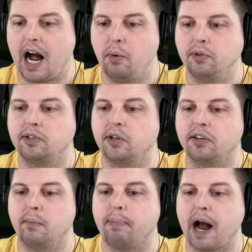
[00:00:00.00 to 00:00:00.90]
I will
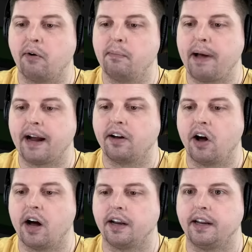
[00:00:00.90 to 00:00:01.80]
turn the power back
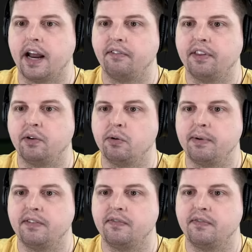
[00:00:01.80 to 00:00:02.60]
on and everything will be